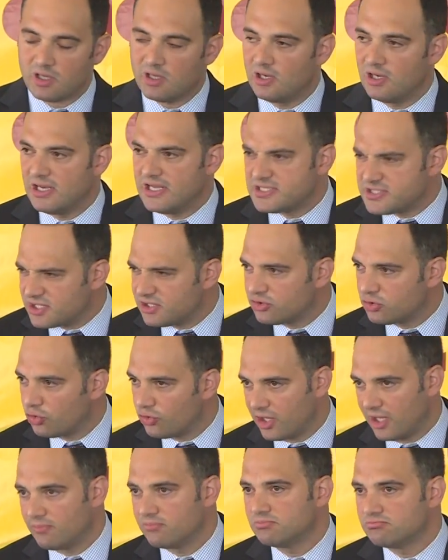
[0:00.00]
listen to
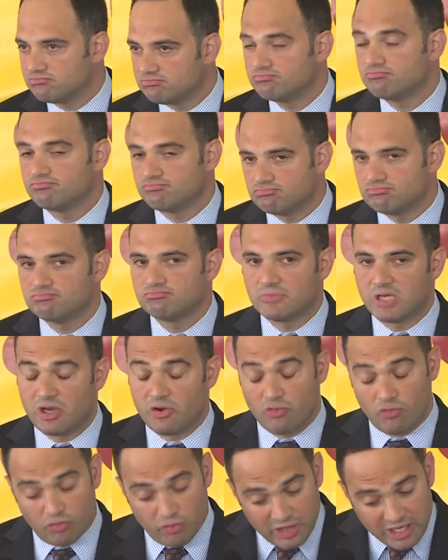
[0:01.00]
them,
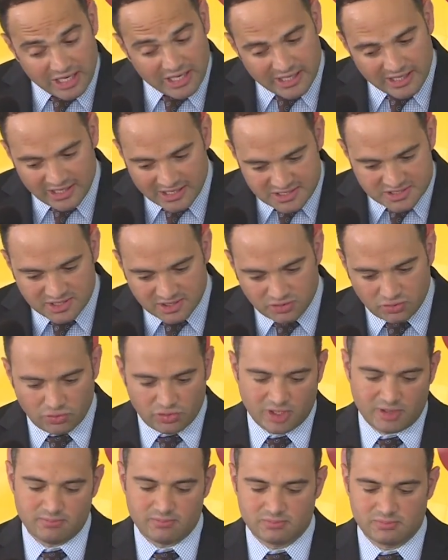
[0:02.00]
really listen to
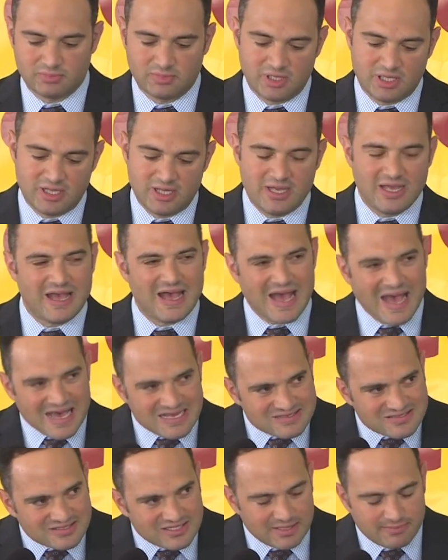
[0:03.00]
them,
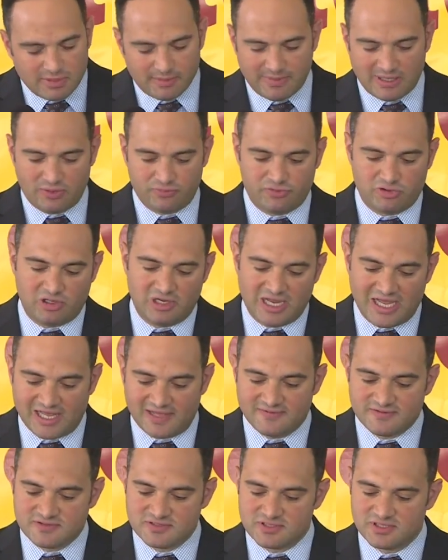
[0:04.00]
ask them about their
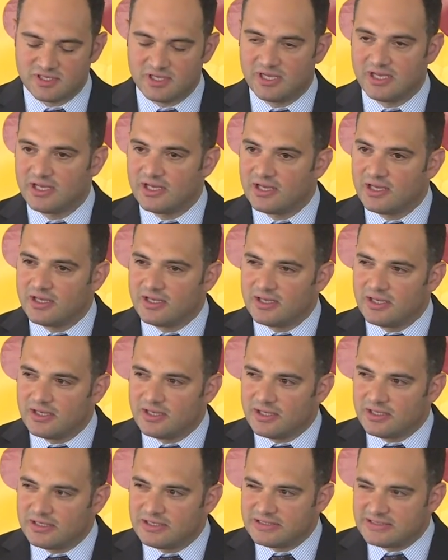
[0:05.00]
lives,
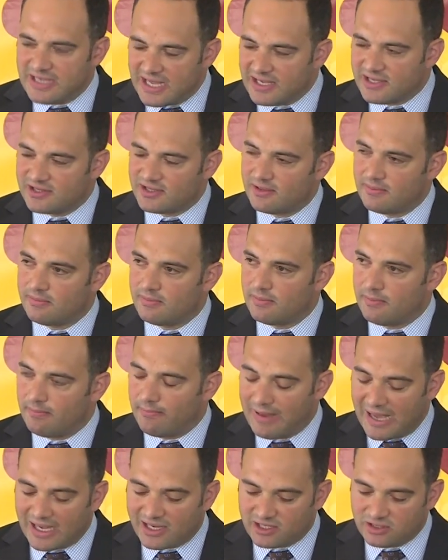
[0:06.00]
take them
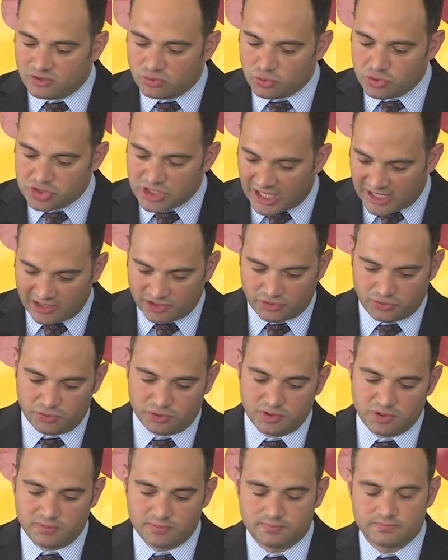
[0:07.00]
back to
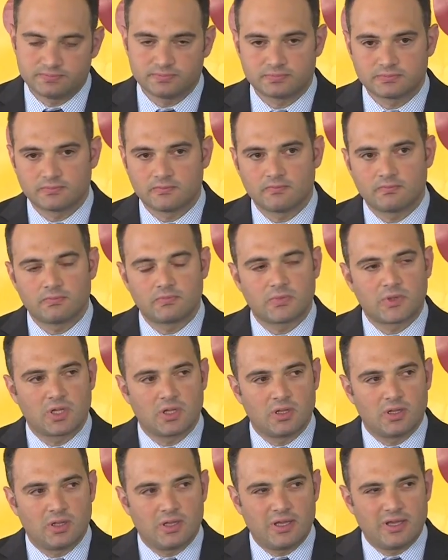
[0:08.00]
childhood,
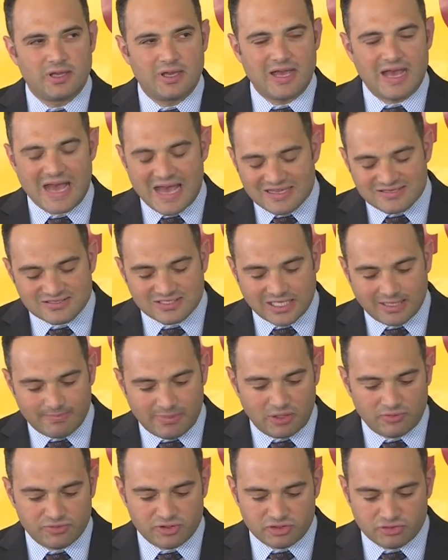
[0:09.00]
ask
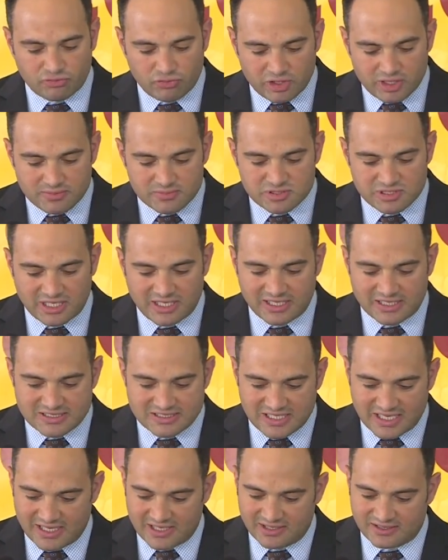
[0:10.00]
about their dreams and
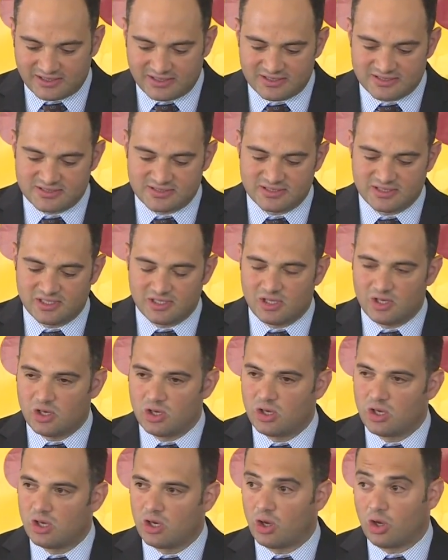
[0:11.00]
anxieties,
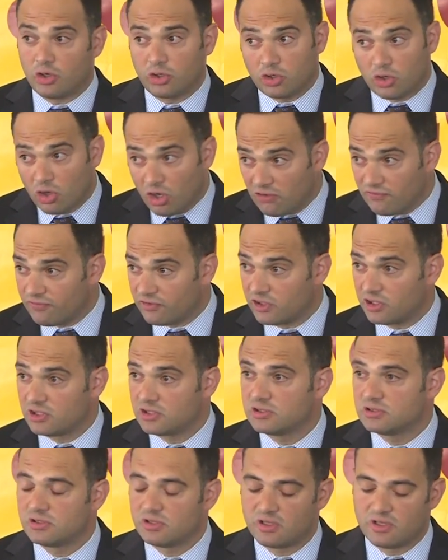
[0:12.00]
uncover
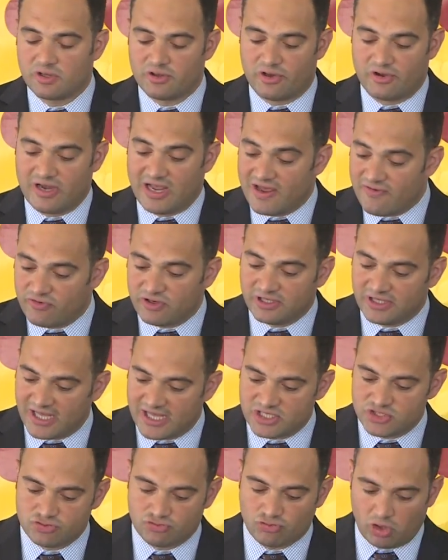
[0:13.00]
their
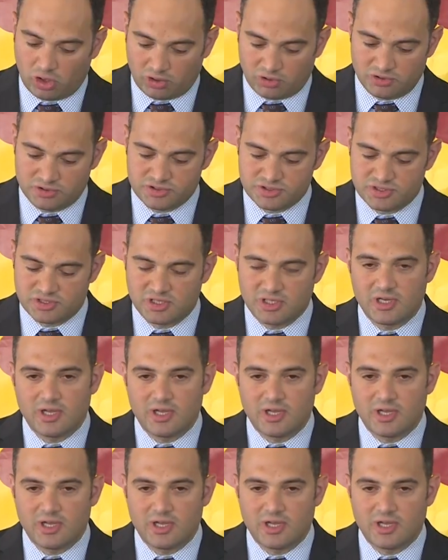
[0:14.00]
everyday struggles,